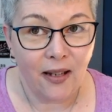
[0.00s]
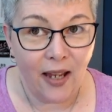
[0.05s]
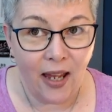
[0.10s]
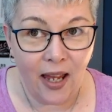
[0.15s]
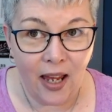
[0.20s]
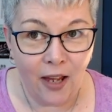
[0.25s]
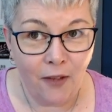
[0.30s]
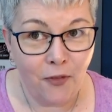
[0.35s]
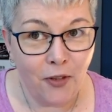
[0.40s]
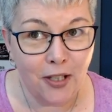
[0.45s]

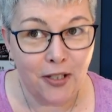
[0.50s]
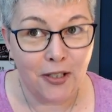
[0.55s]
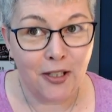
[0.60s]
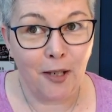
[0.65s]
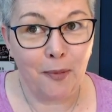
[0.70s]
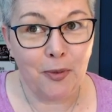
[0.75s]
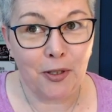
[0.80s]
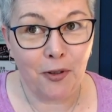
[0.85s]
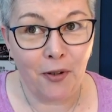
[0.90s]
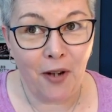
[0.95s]
If you
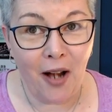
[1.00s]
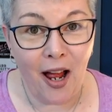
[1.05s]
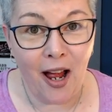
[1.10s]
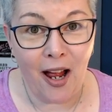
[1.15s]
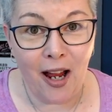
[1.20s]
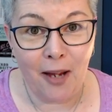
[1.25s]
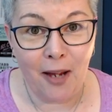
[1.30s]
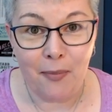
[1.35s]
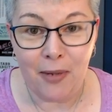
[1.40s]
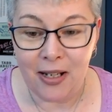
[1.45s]

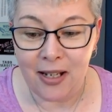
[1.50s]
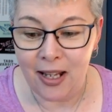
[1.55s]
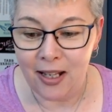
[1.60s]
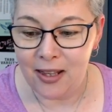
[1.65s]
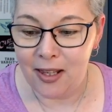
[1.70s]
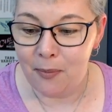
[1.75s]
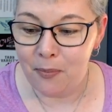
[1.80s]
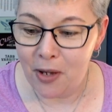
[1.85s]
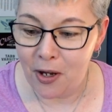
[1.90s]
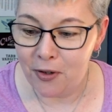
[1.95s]
subscribe and hit
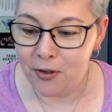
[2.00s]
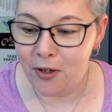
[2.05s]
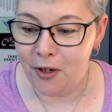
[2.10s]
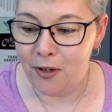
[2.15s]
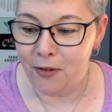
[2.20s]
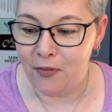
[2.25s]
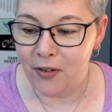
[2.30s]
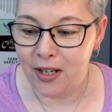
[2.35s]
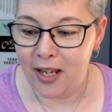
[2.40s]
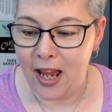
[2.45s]
the bell
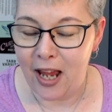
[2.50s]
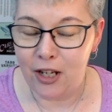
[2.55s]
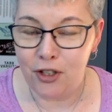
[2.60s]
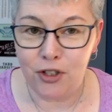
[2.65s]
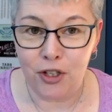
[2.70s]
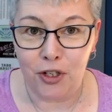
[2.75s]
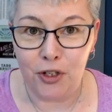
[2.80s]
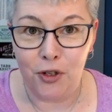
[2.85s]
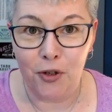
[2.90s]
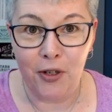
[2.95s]

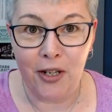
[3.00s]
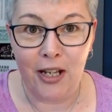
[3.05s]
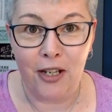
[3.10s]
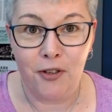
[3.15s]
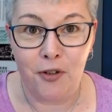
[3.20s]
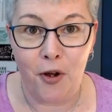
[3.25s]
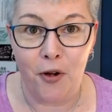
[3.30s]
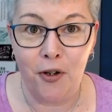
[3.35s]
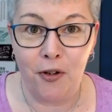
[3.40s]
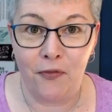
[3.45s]
notification, you'll get
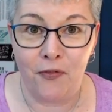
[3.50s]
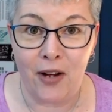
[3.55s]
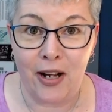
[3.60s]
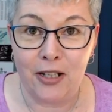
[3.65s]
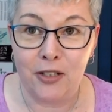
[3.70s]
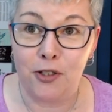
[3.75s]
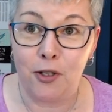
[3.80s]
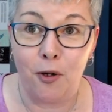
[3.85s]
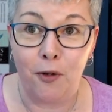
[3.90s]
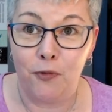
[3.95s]

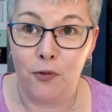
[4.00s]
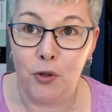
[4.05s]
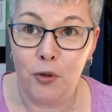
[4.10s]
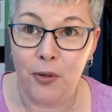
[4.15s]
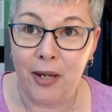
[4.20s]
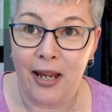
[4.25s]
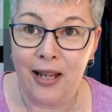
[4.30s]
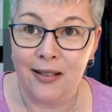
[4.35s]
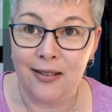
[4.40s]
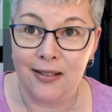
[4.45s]
notified. So if you
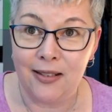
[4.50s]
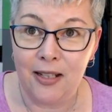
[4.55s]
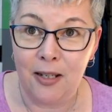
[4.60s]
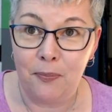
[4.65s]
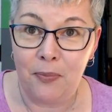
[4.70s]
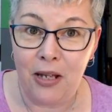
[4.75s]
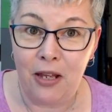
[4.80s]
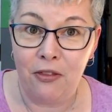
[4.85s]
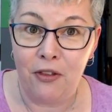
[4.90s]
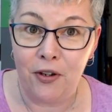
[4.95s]
can't sleep
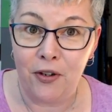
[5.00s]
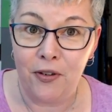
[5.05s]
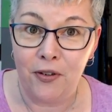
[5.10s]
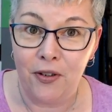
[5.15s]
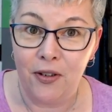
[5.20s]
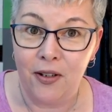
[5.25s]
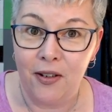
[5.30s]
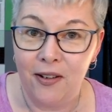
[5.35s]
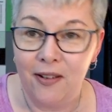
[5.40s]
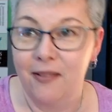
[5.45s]
either,
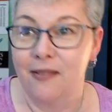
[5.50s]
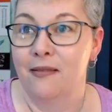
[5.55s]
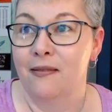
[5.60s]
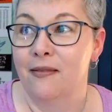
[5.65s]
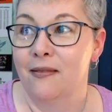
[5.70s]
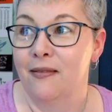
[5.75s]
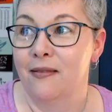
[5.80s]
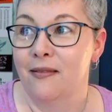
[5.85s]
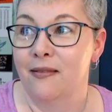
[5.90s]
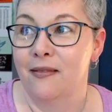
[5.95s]

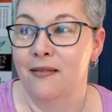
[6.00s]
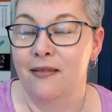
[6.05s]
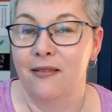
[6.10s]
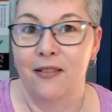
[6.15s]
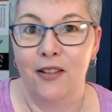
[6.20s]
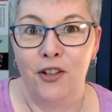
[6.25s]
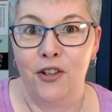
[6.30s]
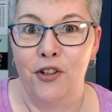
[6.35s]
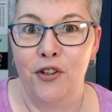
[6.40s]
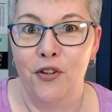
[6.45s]

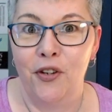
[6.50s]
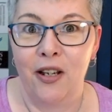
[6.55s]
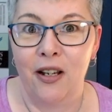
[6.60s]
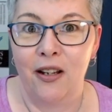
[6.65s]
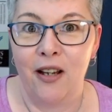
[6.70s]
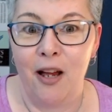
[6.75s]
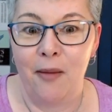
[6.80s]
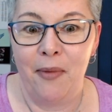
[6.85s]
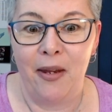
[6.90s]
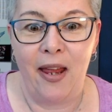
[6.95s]
you can
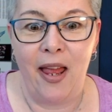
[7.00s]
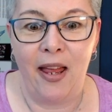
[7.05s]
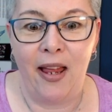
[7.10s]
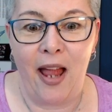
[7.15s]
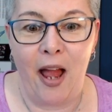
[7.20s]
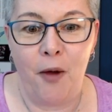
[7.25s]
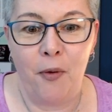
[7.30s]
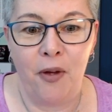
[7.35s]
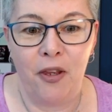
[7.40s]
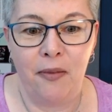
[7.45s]
come and hang
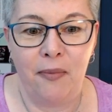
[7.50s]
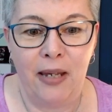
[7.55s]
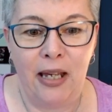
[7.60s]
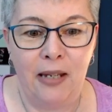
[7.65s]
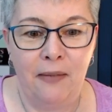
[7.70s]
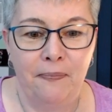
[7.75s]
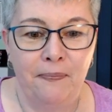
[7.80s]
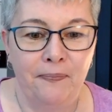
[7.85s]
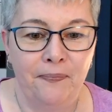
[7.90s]
out with me.